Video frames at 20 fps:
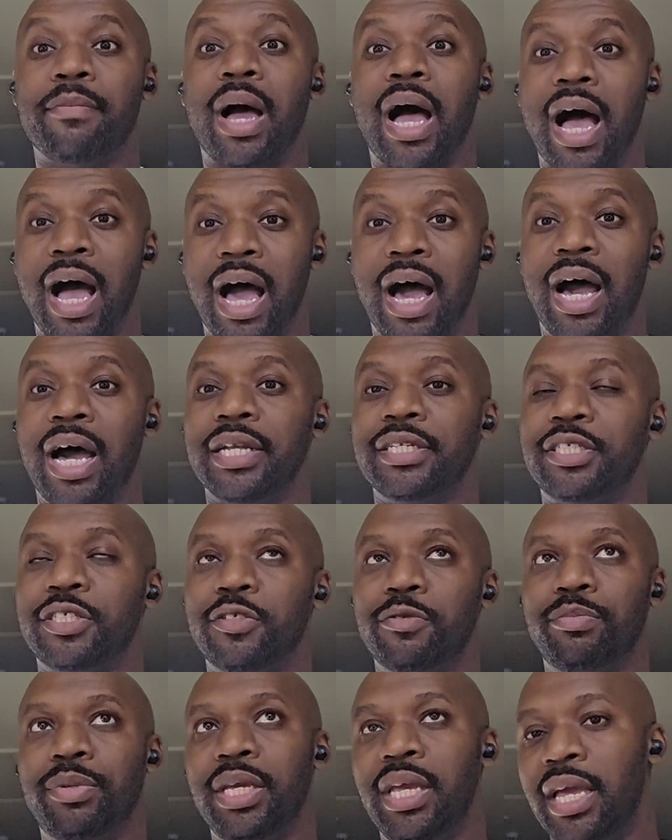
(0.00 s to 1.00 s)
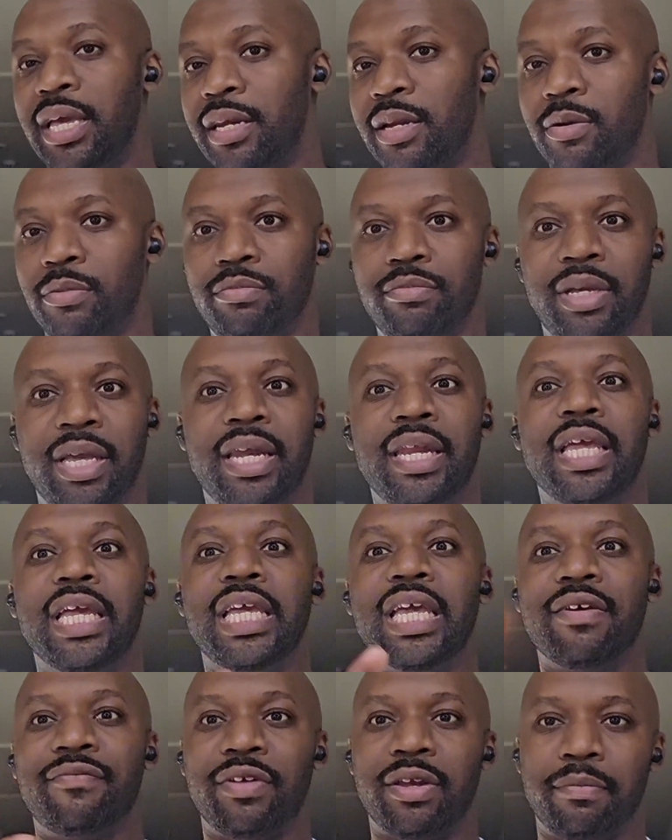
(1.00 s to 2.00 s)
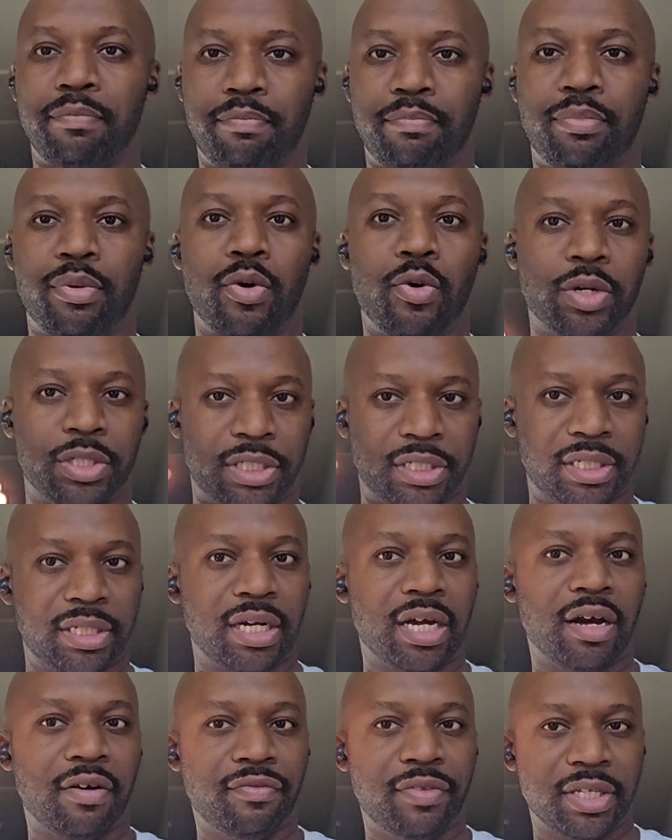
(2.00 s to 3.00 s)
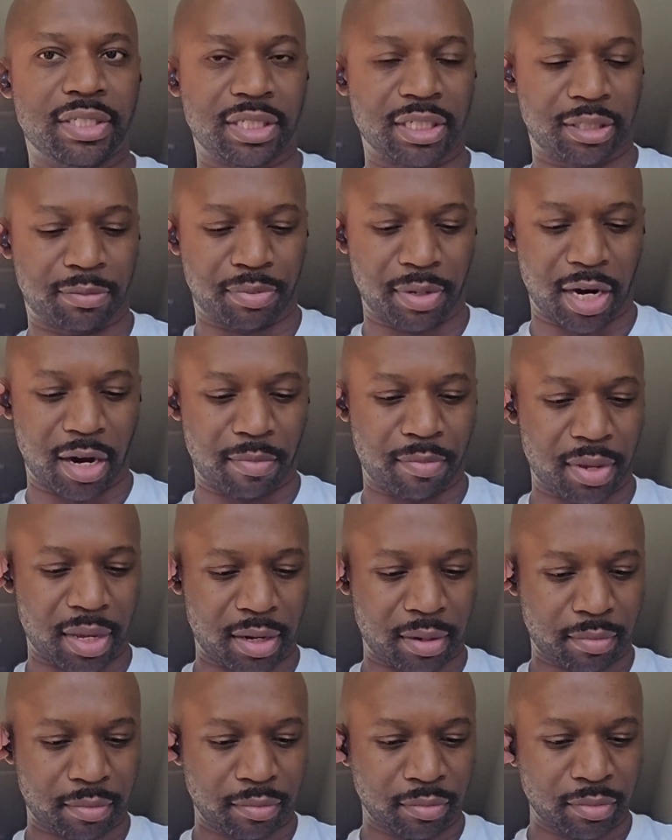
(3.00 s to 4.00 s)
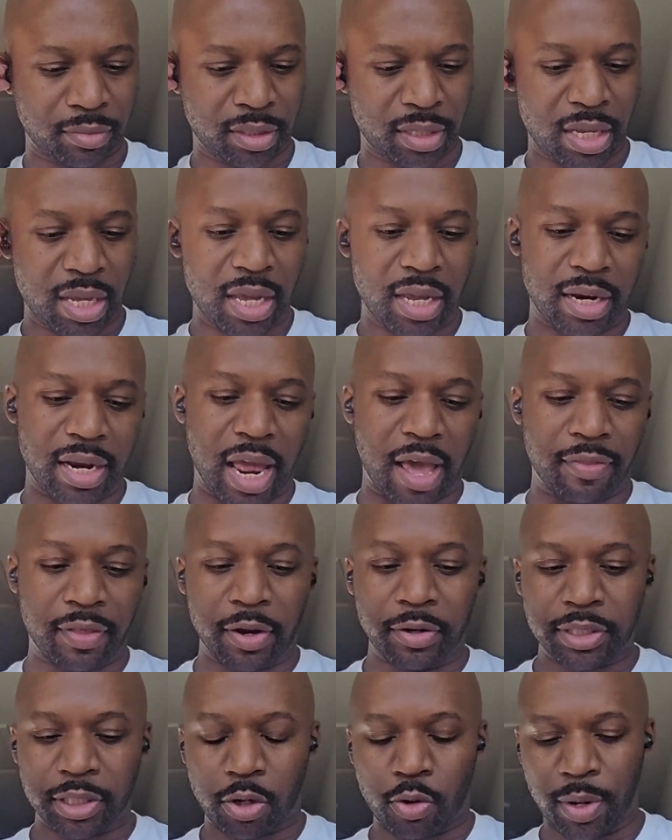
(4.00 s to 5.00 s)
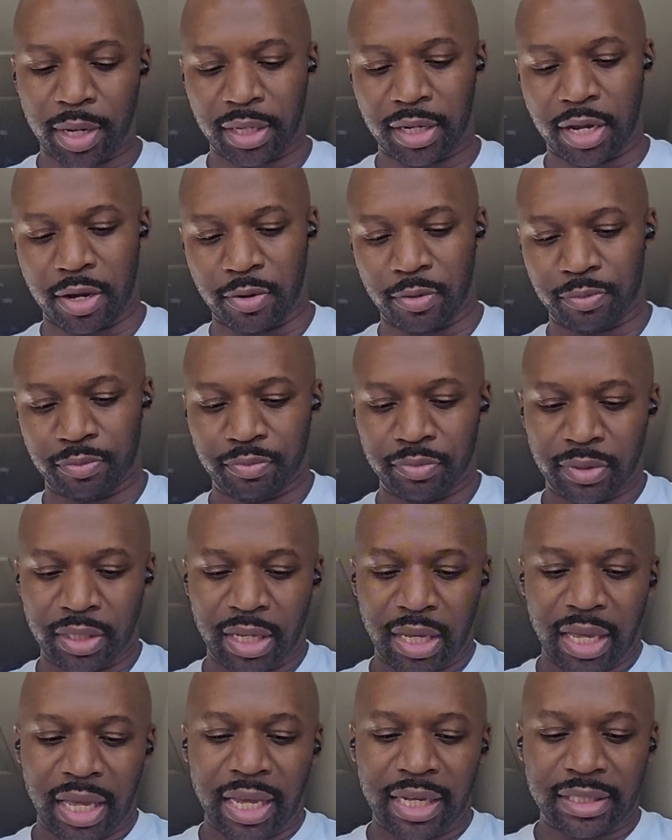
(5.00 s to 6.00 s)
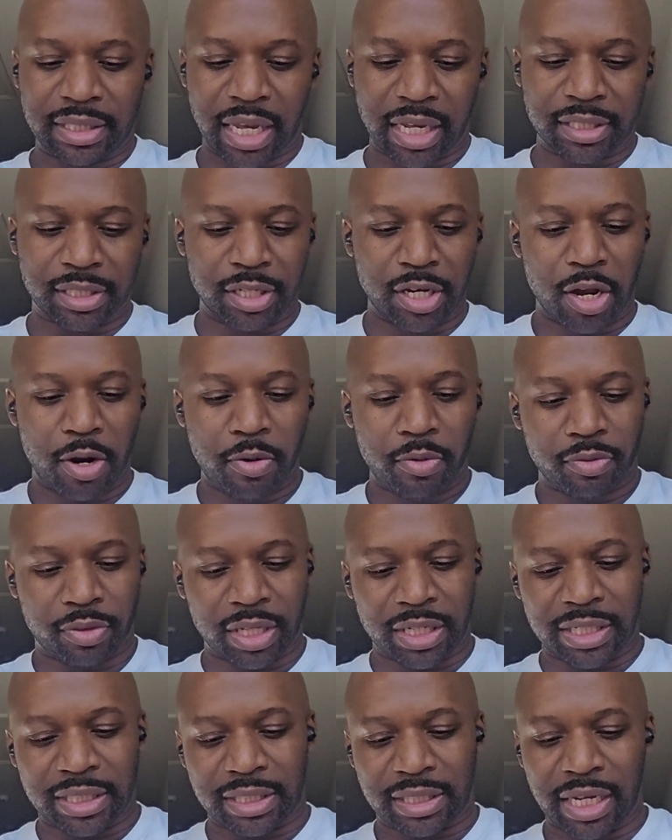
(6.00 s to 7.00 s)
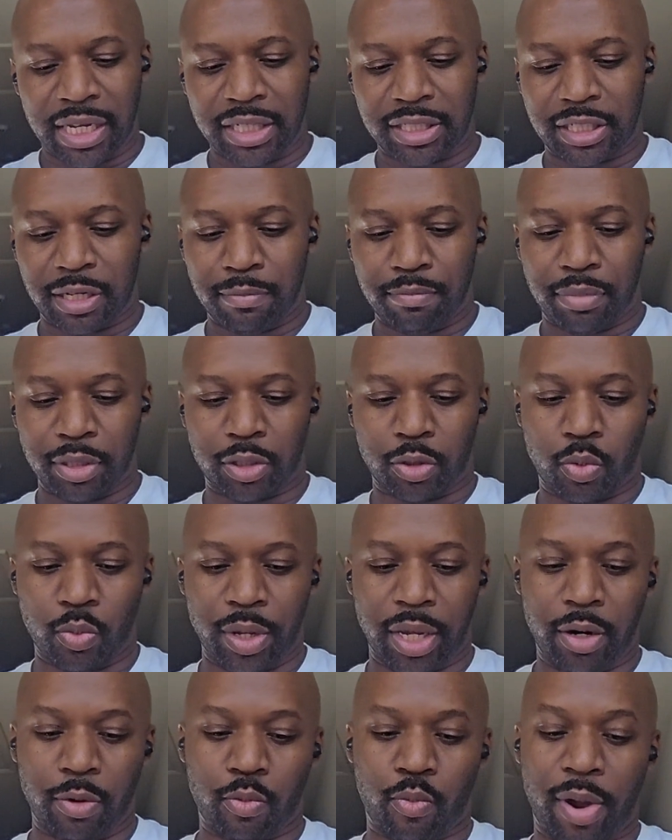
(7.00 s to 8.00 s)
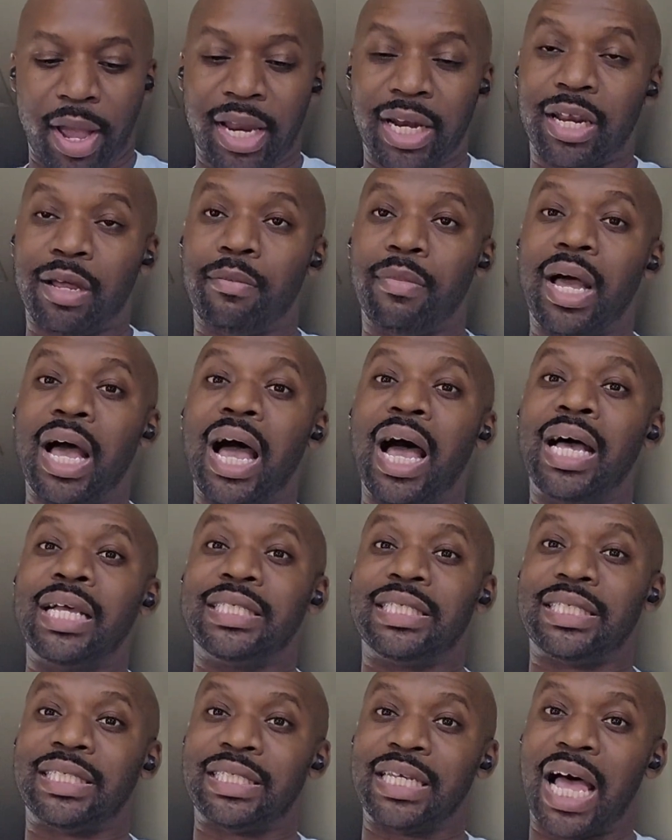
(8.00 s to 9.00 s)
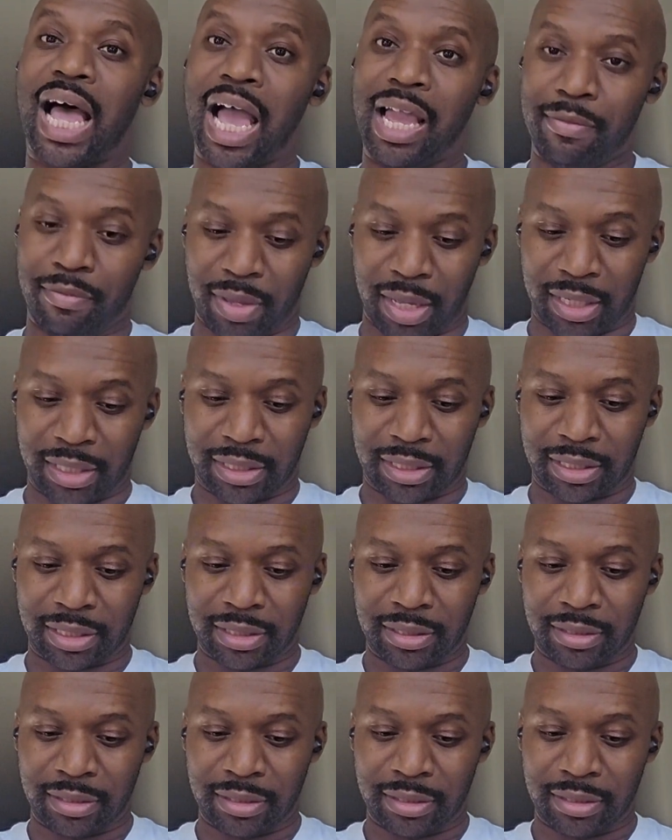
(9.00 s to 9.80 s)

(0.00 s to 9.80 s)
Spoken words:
odds to be in any given portion of this experiment. Now, there's a quick note. It says, note the distinction between random assignment